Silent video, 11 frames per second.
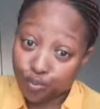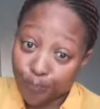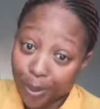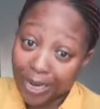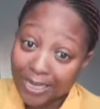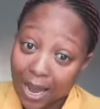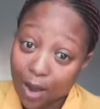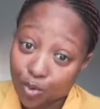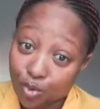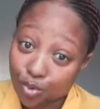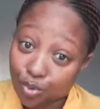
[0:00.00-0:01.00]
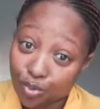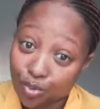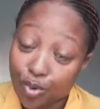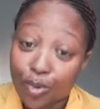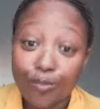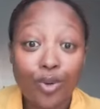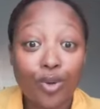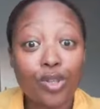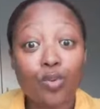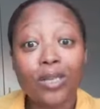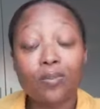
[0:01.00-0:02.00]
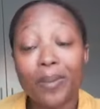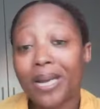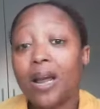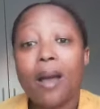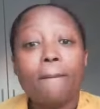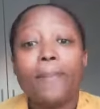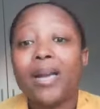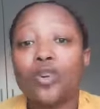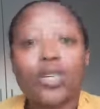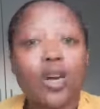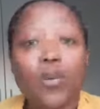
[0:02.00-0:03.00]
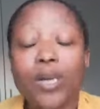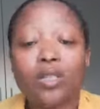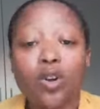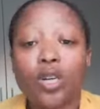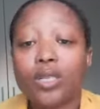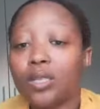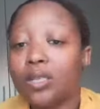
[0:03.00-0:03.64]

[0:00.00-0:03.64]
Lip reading: press out because it was bad my daughter was not